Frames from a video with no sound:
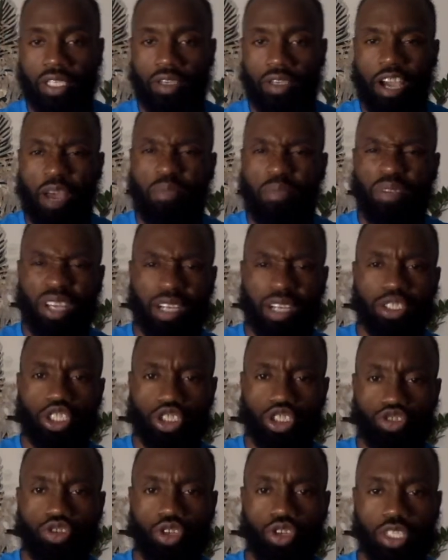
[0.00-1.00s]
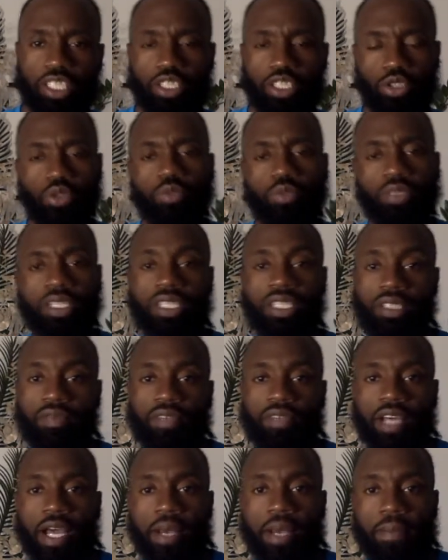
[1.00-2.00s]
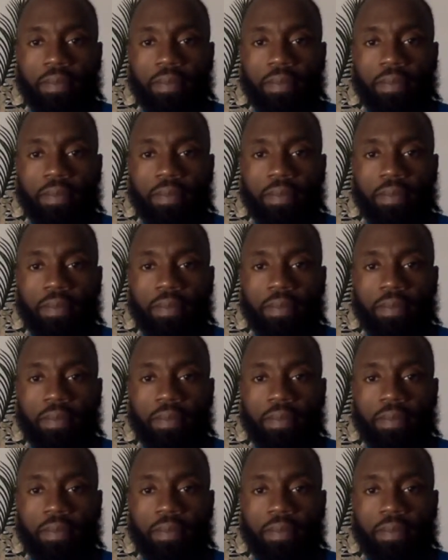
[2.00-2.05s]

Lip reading: I strongly do believe that.